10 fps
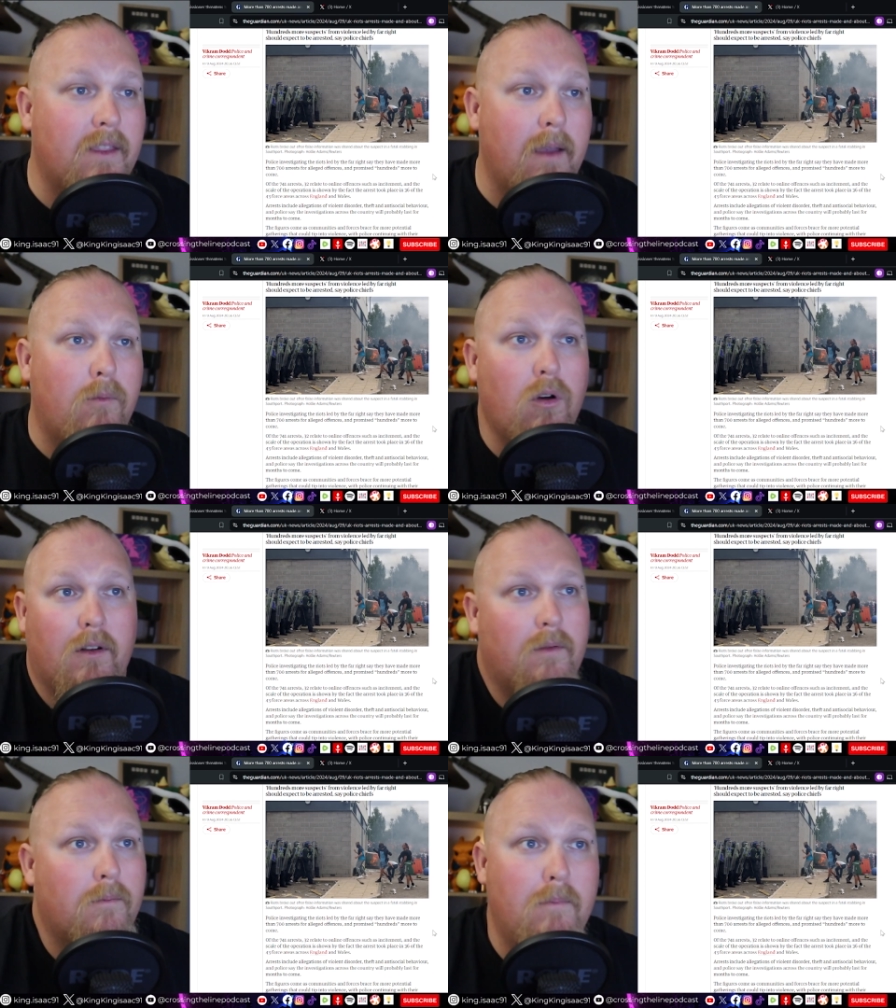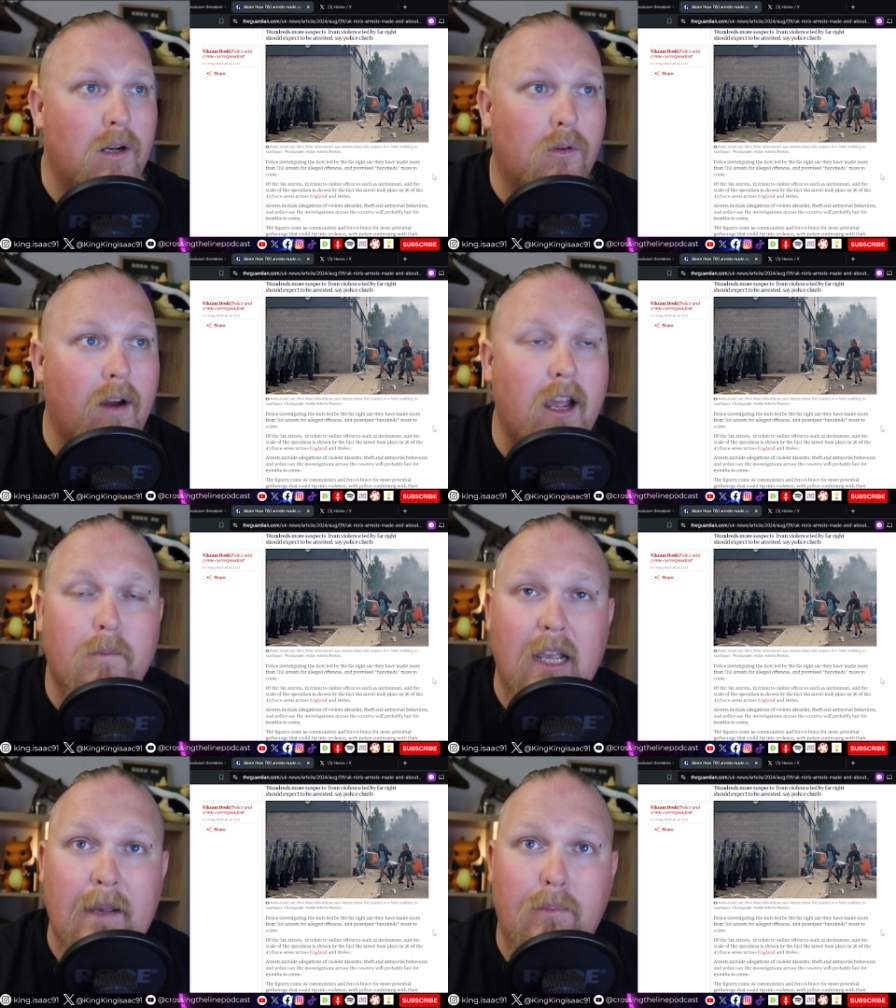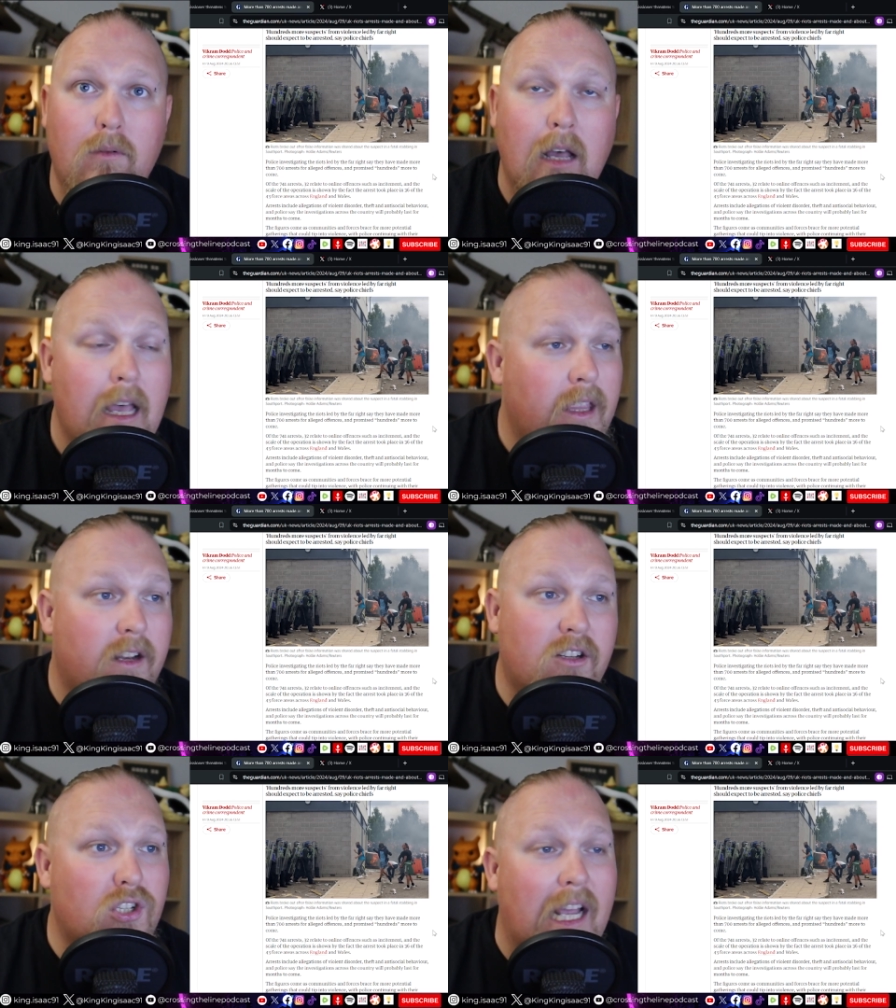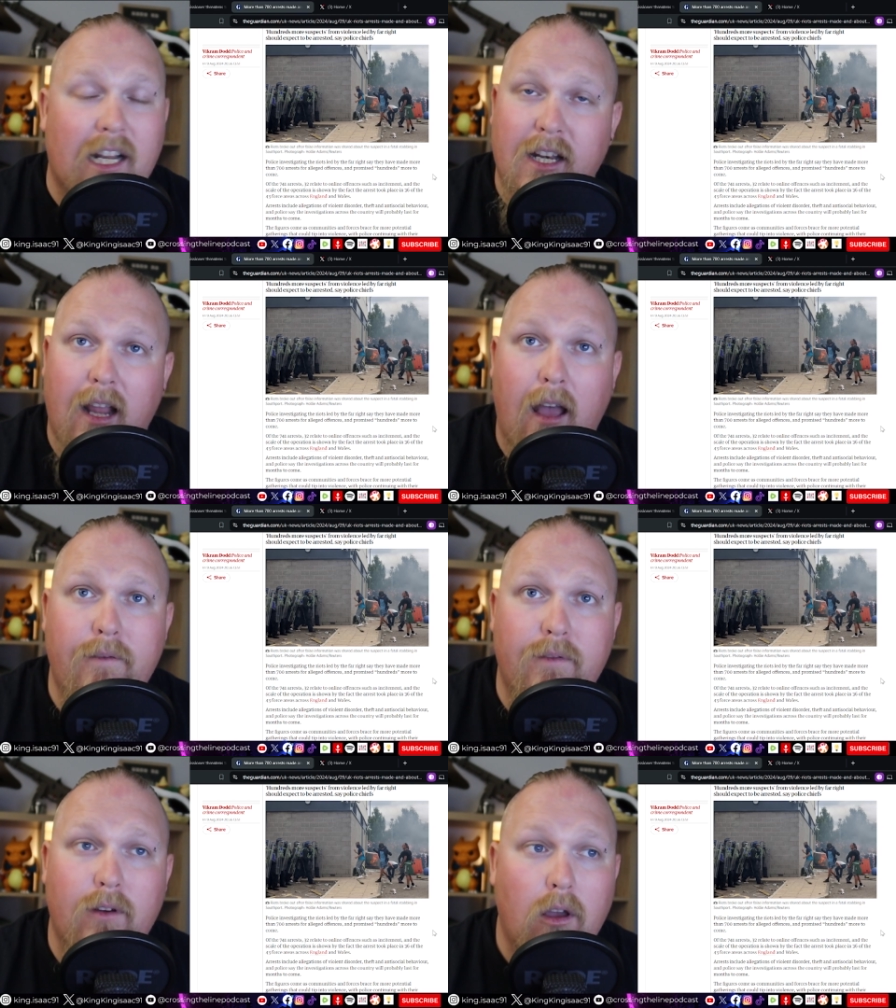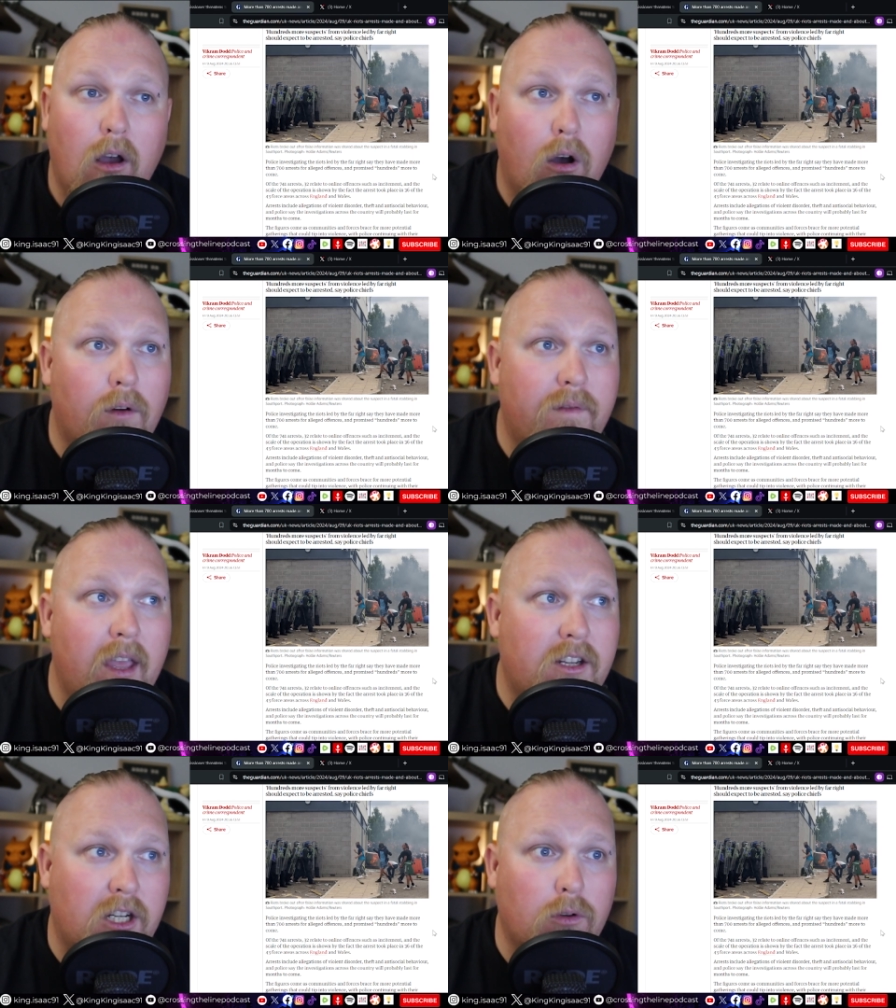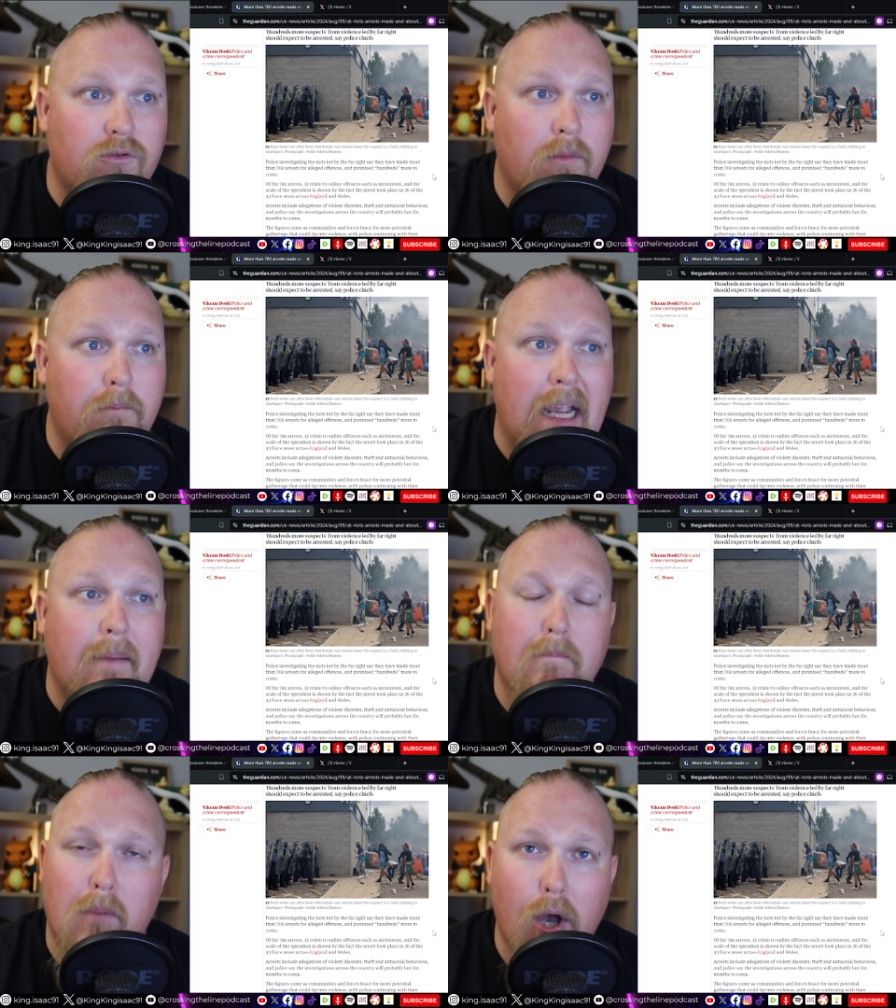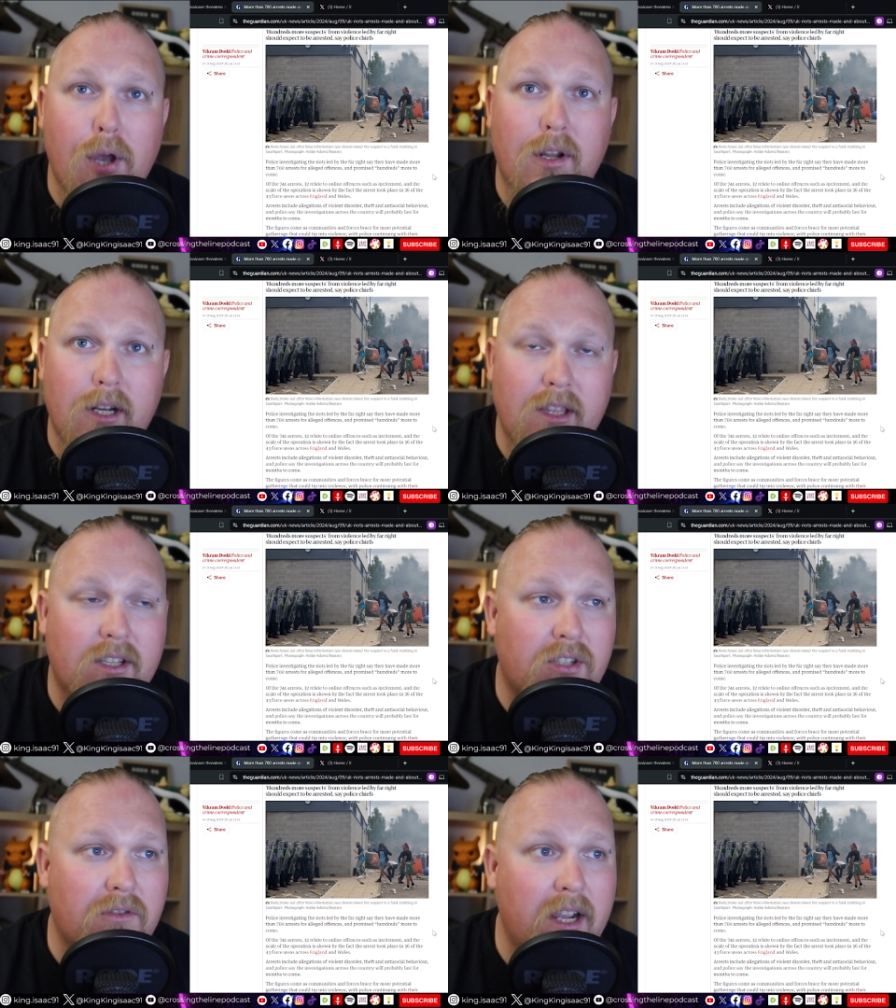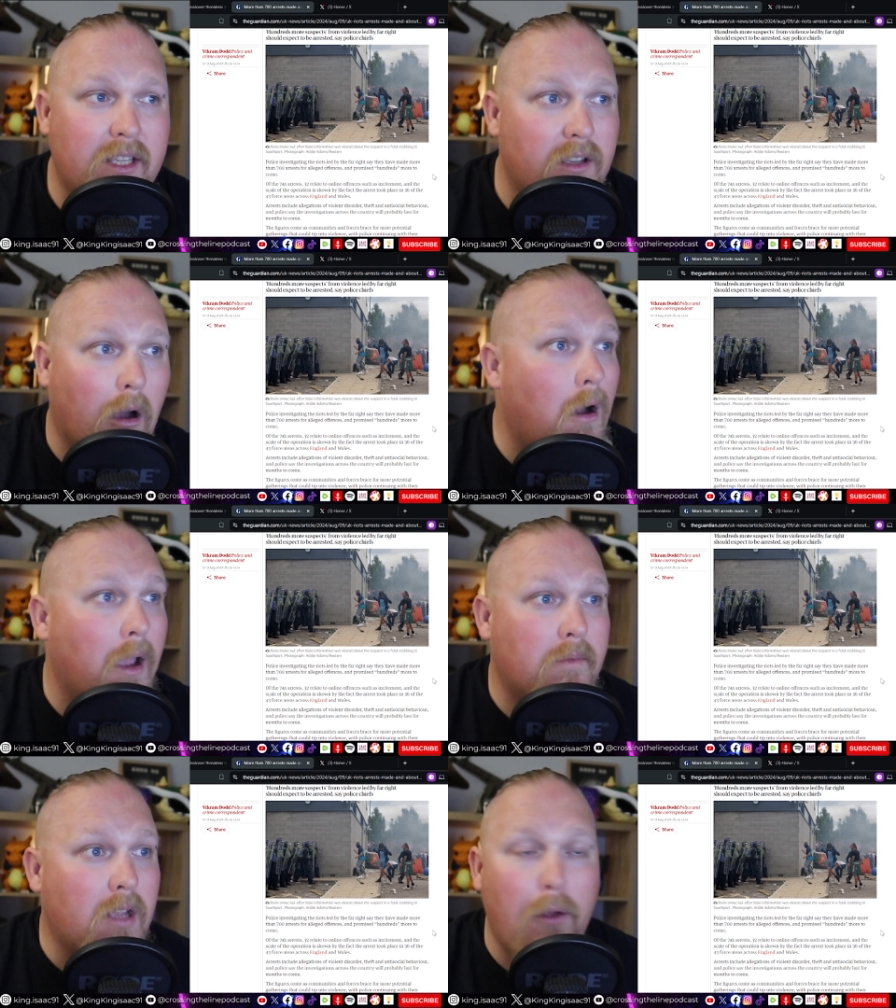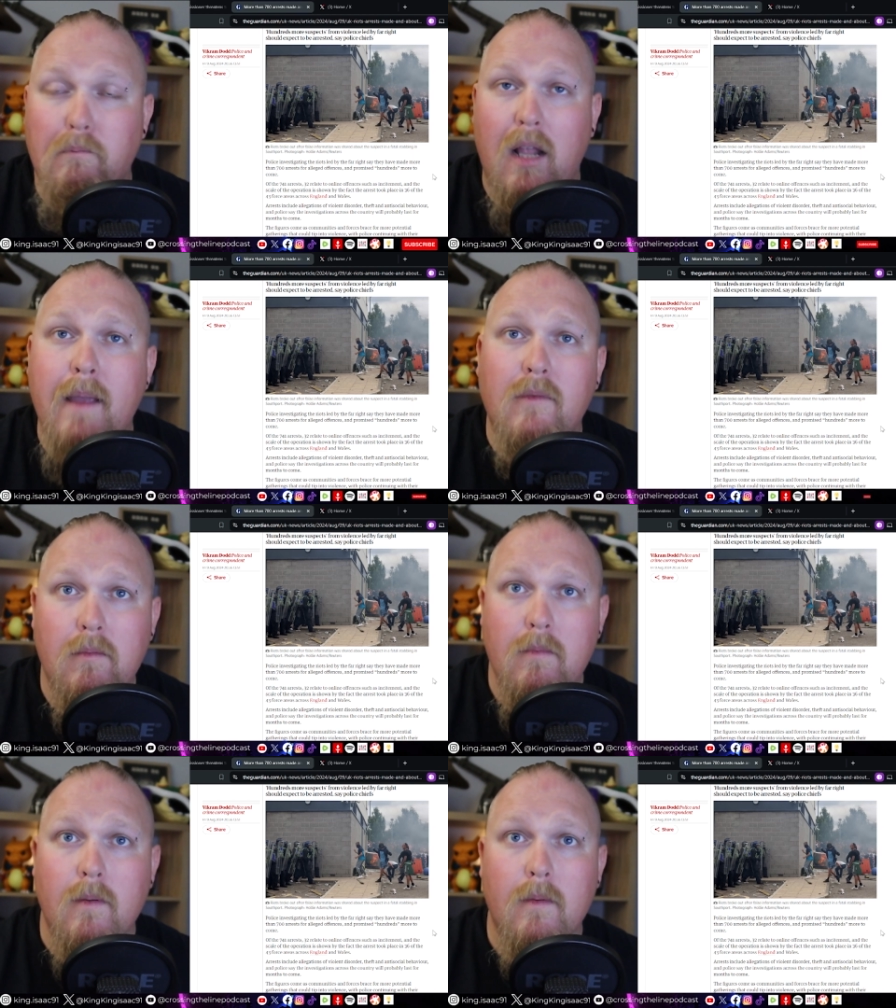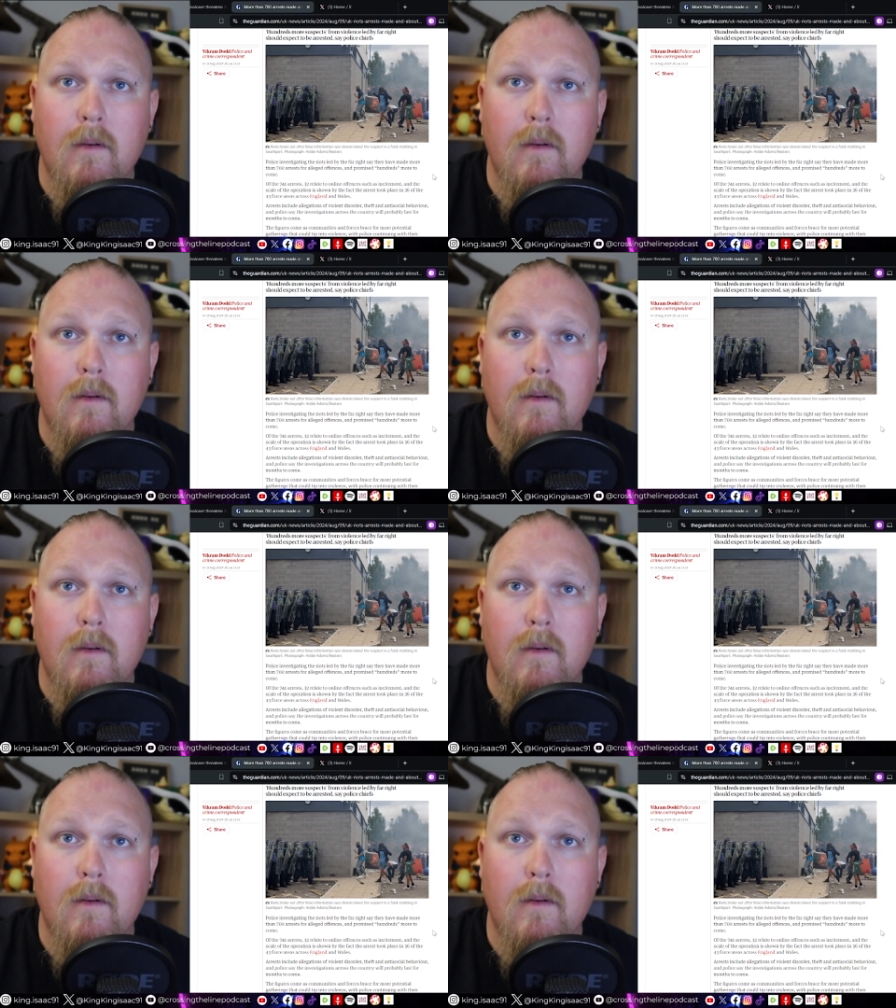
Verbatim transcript: they're what, middle ground people that have just had enough of their children being murdered in the streets. I don't blame them.